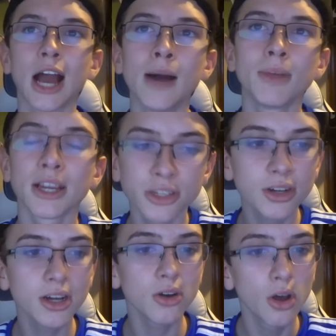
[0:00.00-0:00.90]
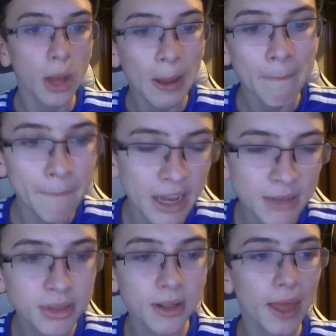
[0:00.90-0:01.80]
I'm like, you know,
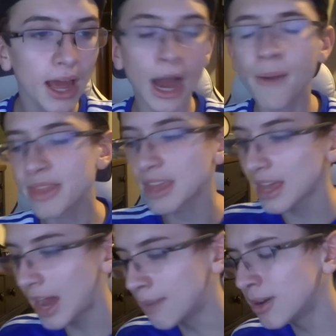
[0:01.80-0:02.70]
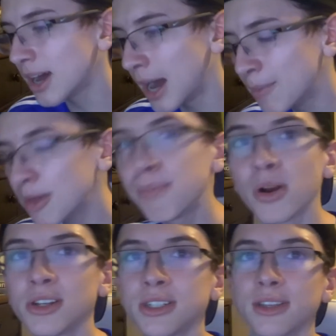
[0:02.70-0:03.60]
maybe I'm the
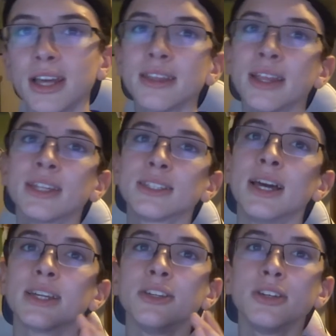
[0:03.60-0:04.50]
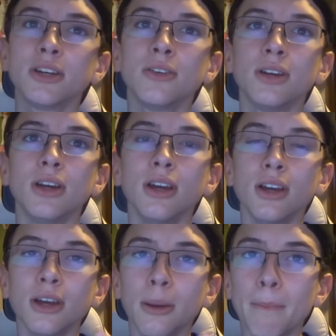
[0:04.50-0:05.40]
person that's like, you know,
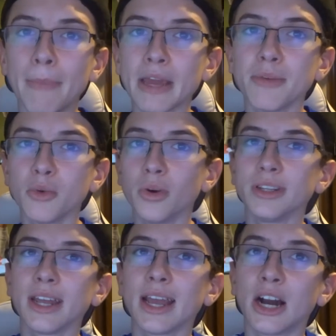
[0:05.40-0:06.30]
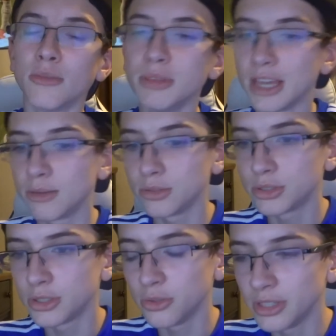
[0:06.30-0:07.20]
maybe one day I'll be able
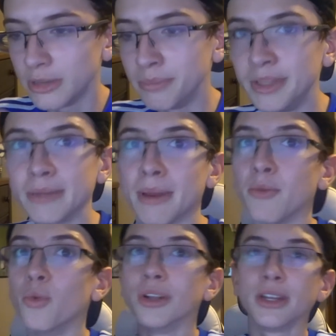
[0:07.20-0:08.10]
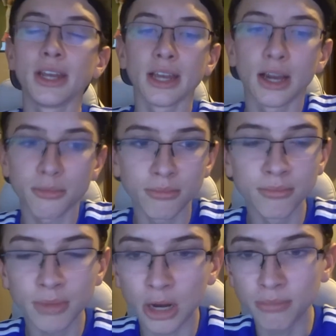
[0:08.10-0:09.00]
to get big, maybe one day
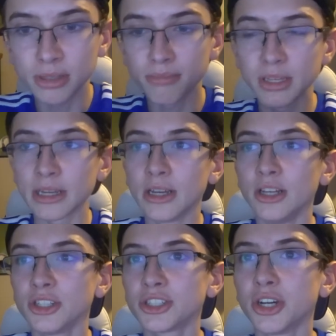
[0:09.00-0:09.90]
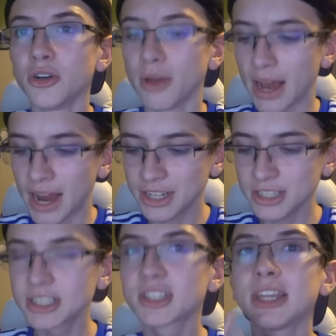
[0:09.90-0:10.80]
I'll be big. So I
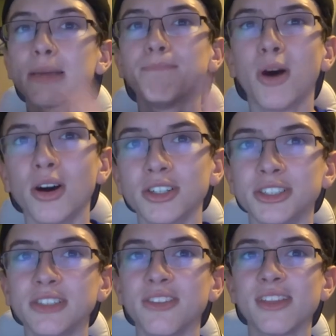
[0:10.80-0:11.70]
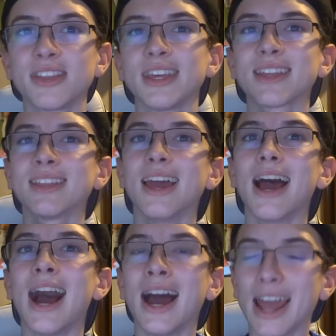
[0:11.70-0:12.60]
just think positive and think that
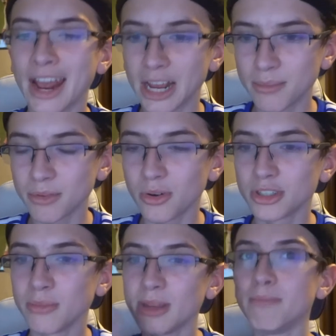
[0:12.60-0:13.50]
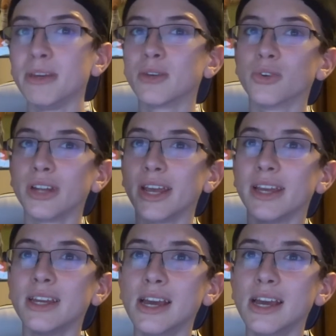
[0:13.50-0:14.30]
I am going to be big one day.